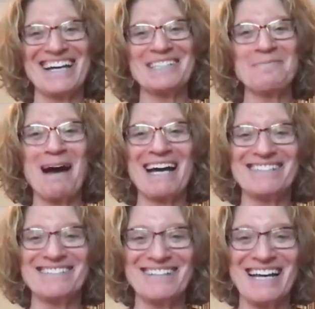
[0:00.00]
It's
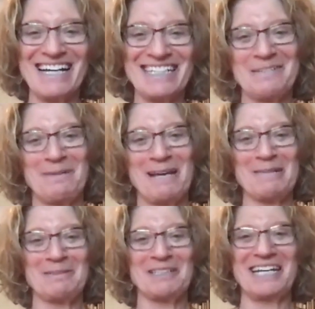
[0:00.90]
my delight to
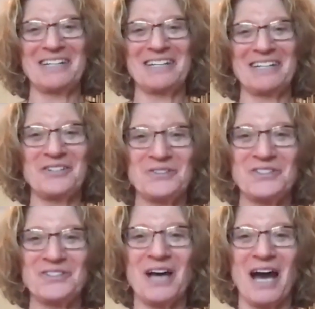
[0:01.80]
be able to
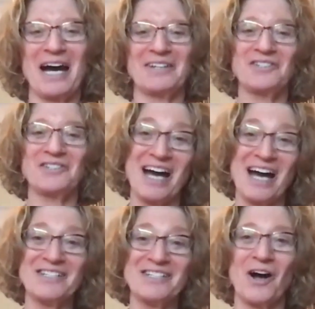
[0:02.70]
introduce
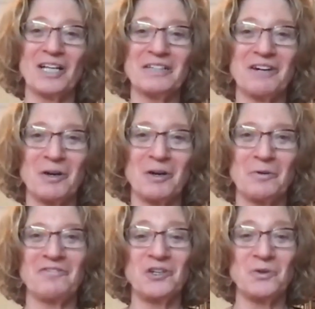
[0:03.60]
John to all of
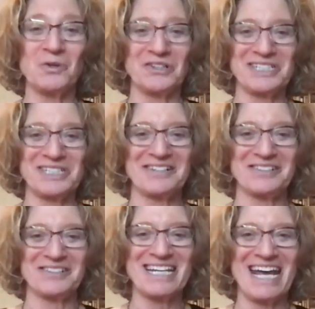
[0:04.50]
our viewers
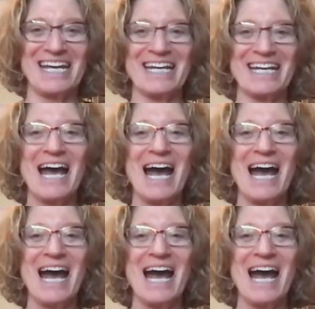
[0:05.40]
here today.